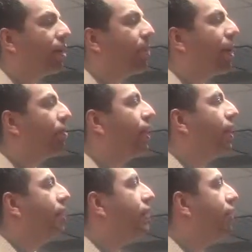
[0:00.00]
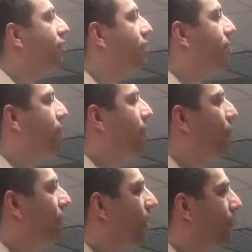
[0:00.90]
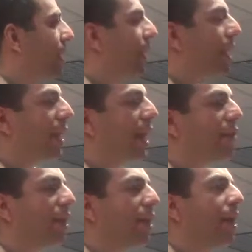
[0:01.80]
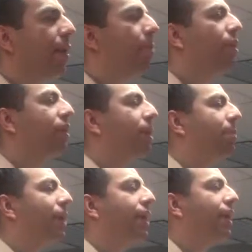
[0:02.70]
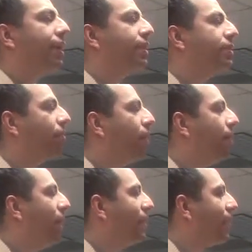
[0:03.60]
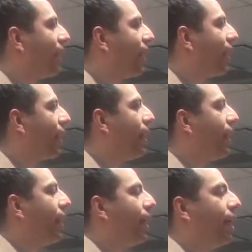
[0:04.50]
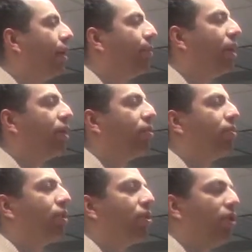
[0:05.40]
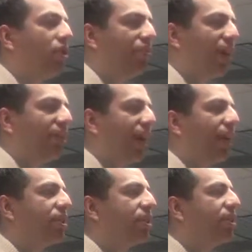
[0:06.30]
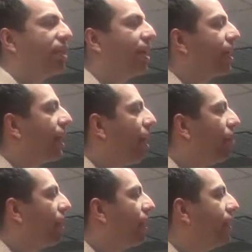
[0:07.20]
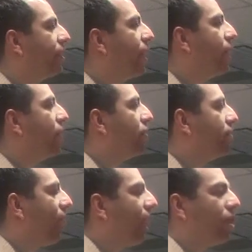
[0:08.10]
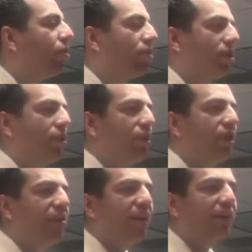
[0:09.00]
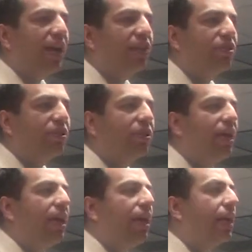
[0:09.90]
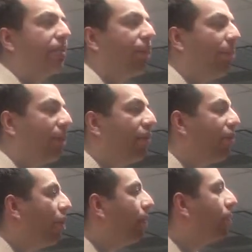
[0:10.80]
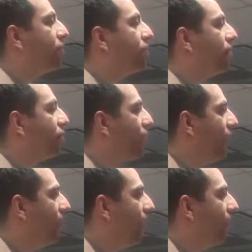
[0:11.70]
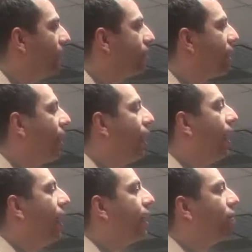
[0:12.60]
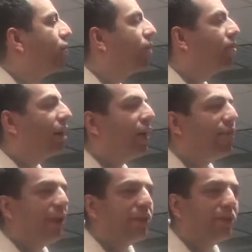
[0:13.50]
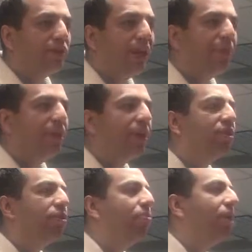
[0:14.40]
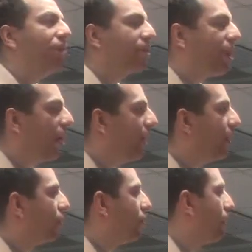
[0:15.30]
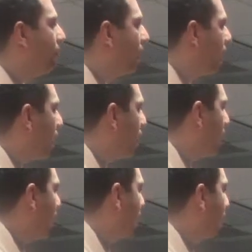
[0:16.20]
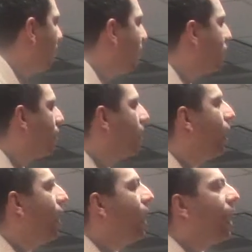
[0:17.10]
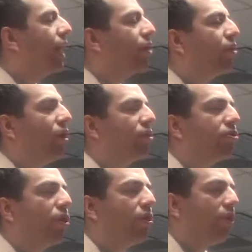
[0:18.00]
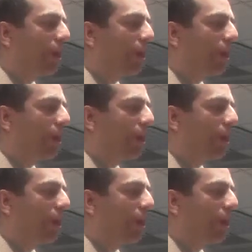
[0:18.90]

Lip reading: about the difference between bookkeeping and accounting. Bookkeeping is basically where you record transactions, and accounting is where you take those recorded transactions in a summary form using a trial balance, and you create financial statements, you meet with clients, you communicate all that information, and you also